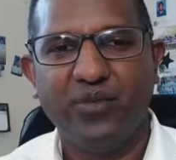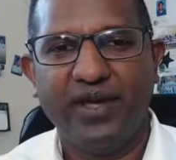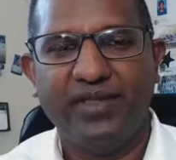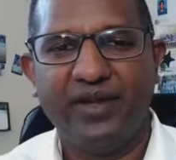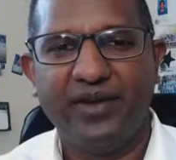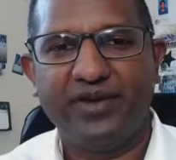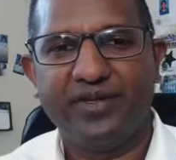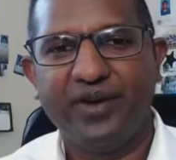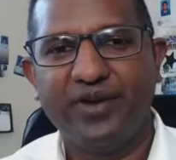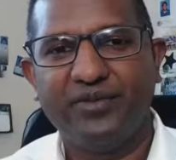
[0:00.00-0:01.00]
where they're going
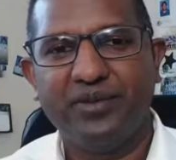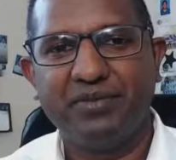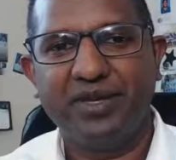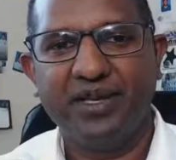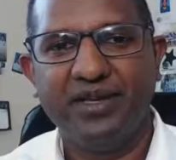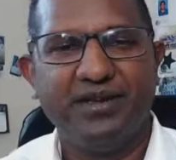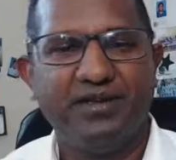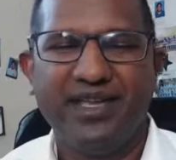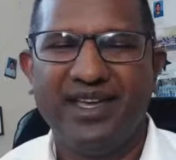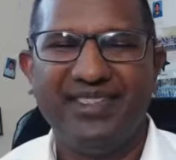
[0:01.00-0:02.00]
to go from here.
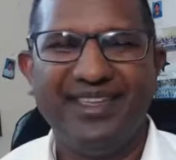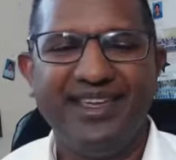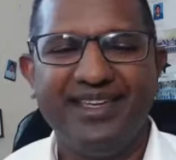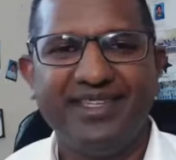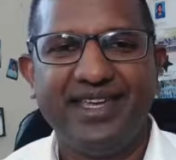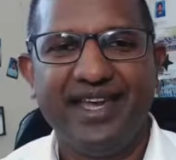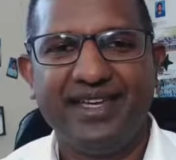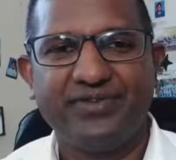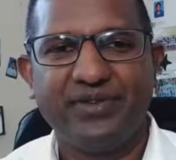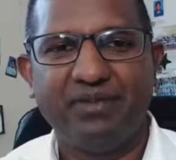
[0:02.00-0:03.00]
The easy
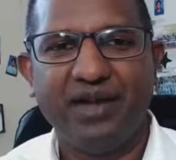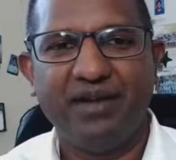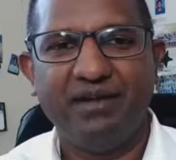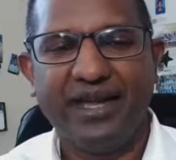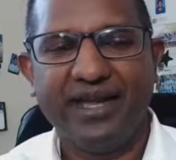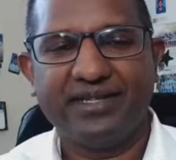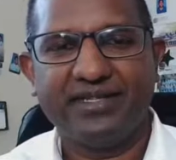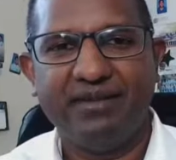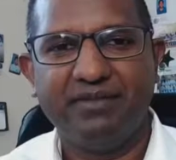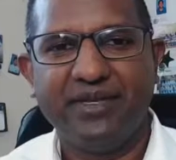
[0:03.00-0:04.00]
gains for them are banks
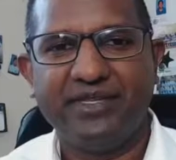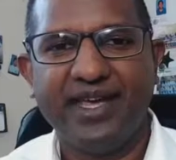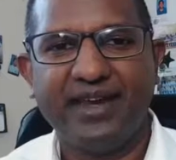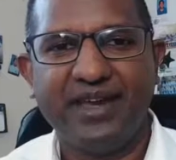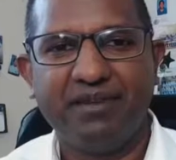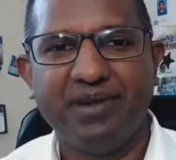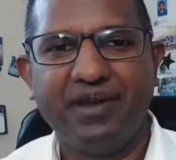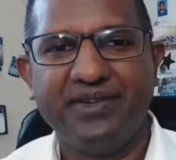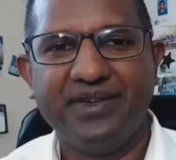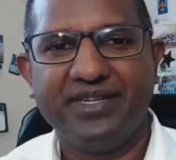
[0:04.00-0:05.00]
have been taken out
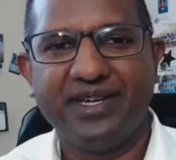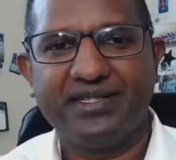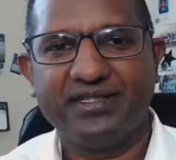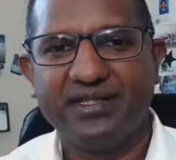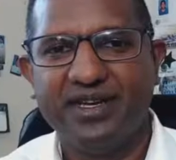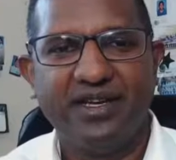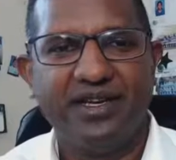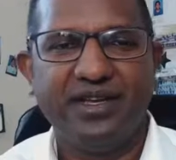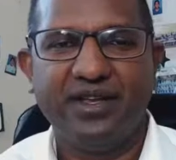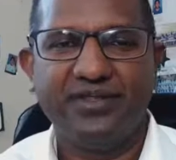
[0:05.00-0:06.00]
by fintechs.
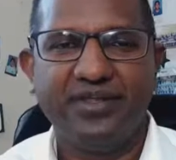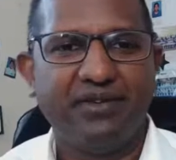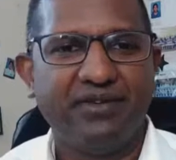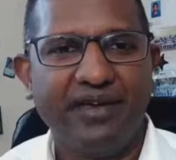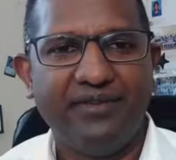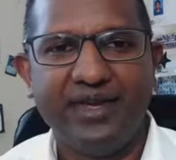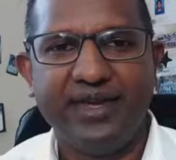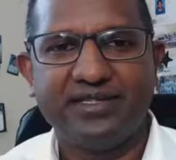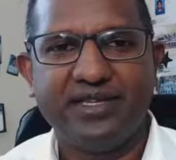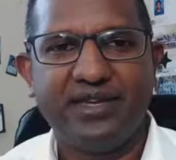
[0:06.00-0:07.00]
Think of
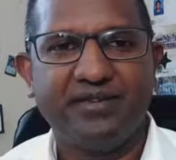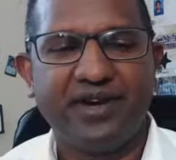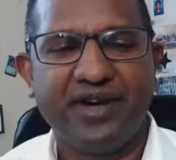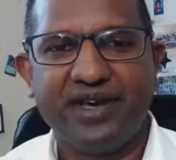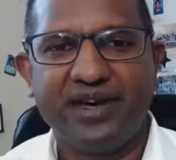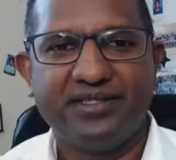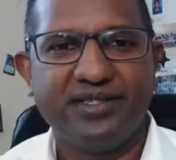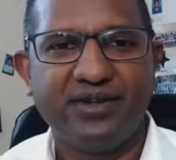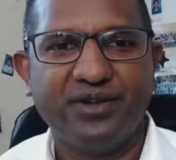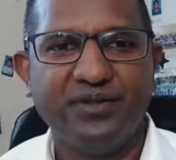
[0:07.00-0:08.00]
FX, think of credit cards
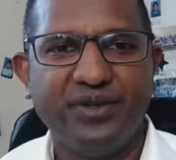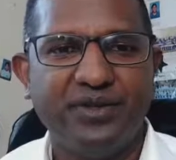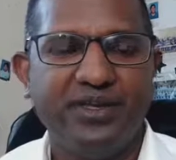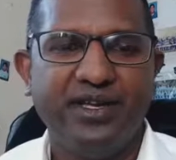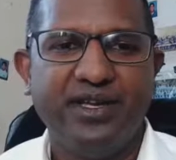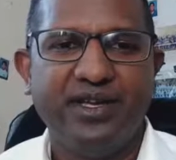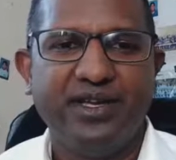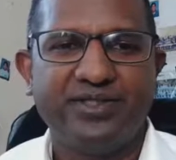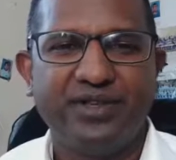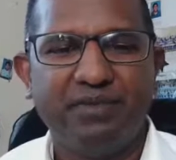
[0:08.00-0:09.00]
and so forth.
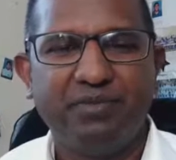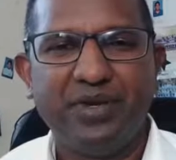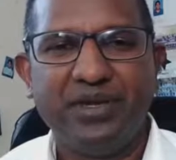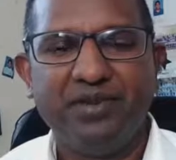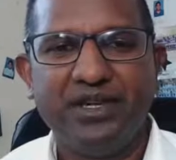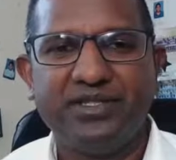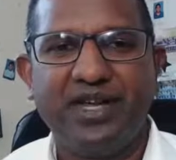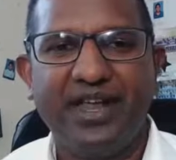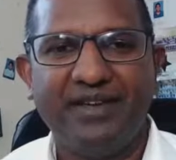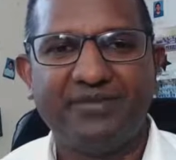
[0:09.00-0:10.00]
So they're pretty much
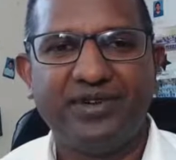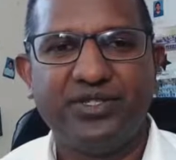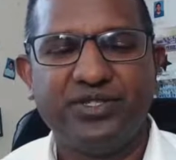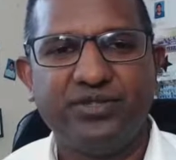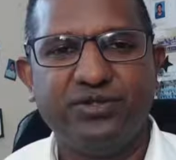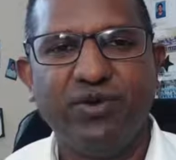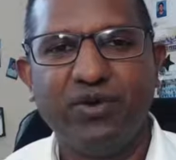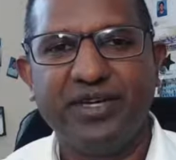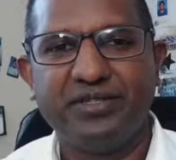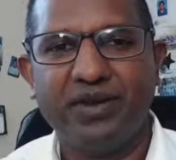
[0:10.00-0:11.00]
leveraged to
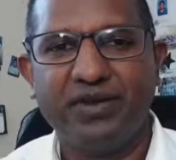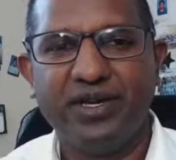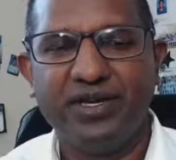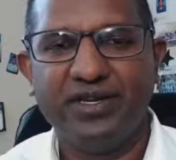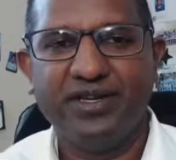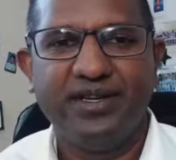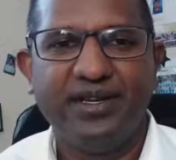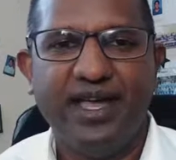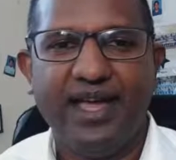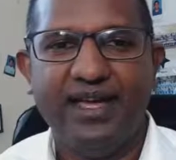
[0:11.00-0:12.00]
mortgage broking
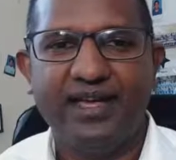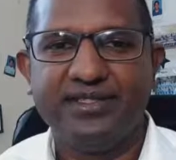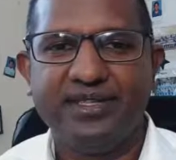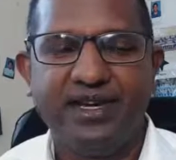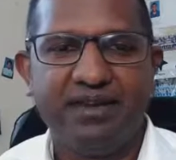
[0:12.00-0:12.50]
and